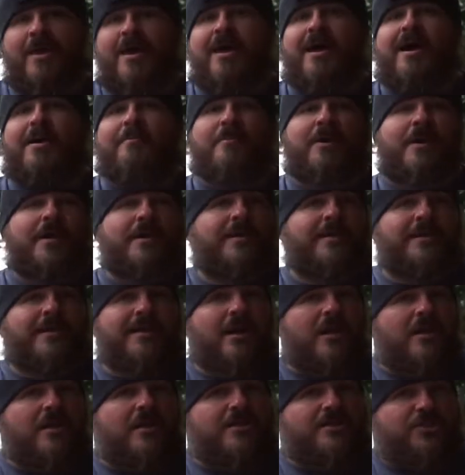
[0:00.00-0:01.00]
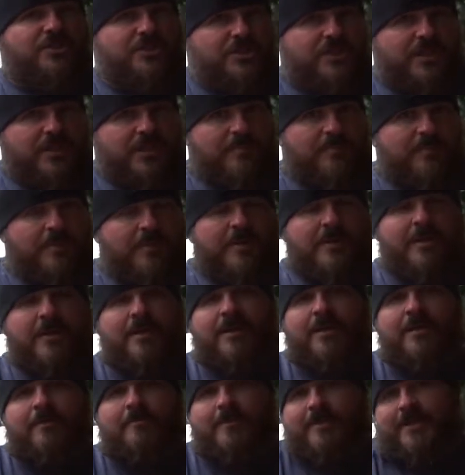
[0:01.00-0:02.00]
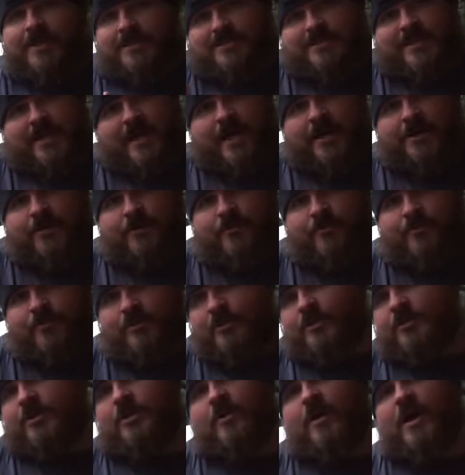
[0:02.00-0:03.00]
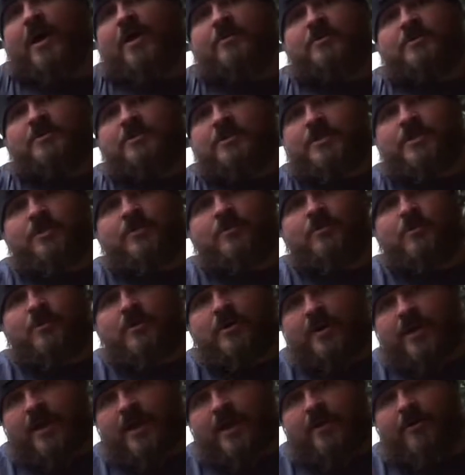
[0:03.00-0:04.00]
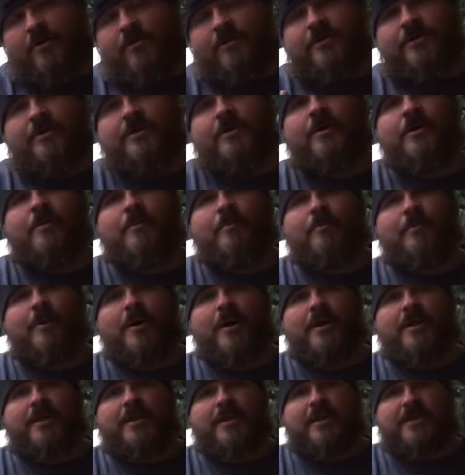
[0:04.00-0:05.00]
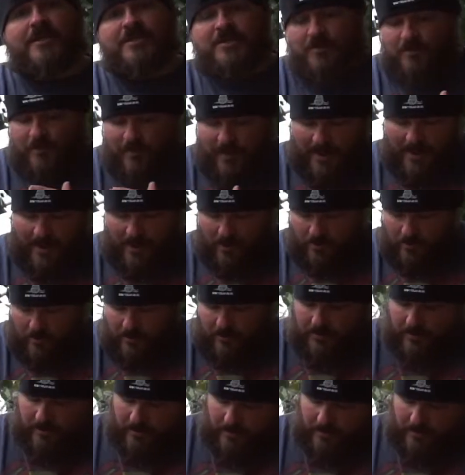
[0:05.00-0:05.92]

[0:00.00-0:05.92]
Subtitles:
I'm not going to call it cheap because I don't really know how it's going to work out. But it's powered.